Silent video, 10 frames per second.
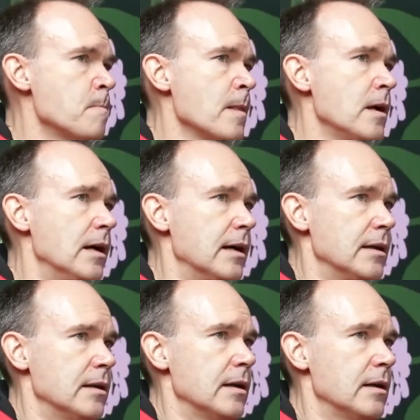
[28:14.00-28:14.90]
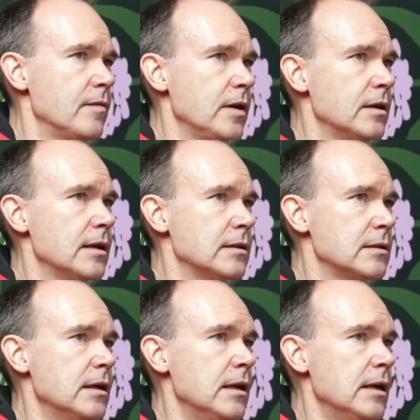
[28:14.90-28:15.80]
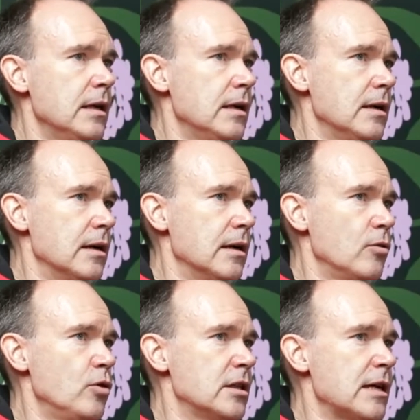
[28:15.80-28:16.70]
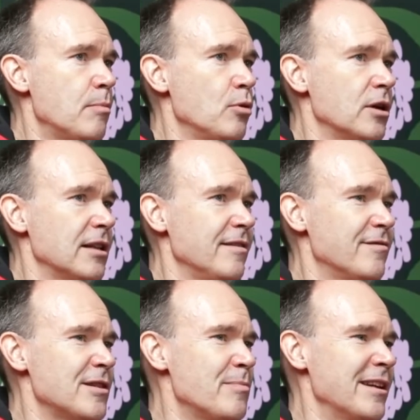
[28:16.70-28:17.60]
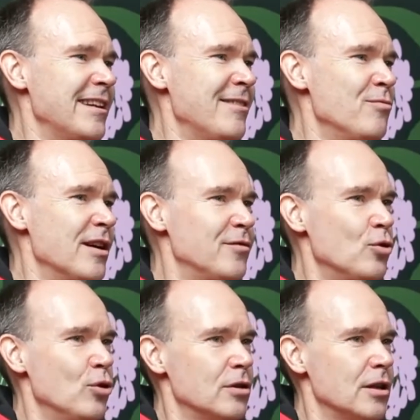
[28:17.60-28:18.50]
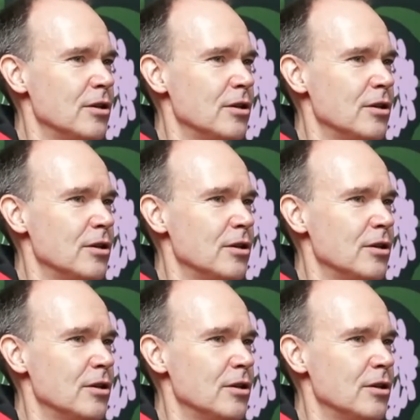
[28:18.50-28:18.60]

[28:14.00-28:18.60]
And I think that a good example that if somebody then would have told,